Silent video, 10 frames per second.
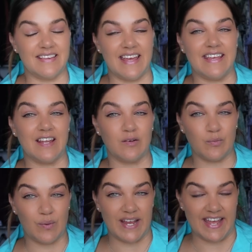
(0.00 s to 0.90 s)
They can
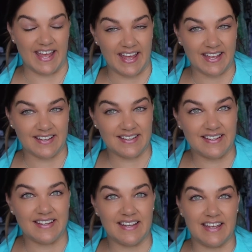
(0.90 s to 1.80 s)
wear
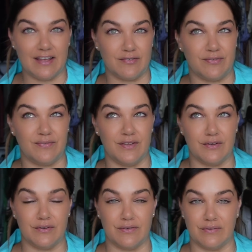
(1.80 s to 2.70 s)
if
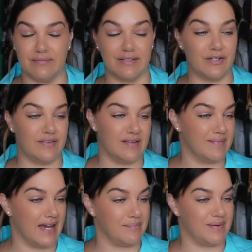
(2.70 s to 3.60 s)
you load them
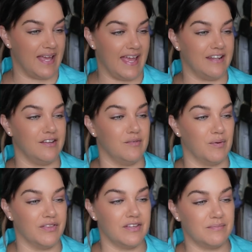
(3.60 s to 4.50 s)
up and you
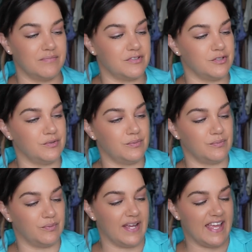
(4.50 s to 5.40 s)
want them to
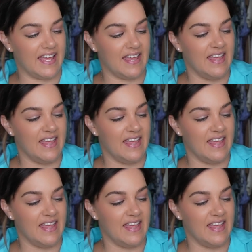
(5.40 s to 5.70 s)
wear.